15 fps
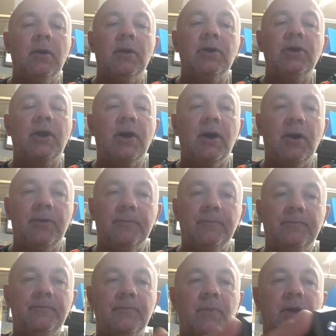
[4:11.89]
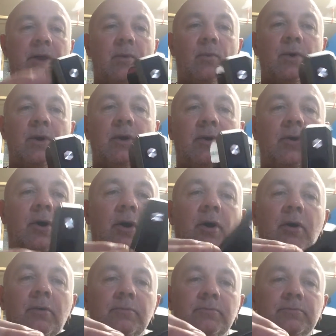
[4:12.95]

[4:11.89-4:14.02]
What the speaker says: you can't. It will not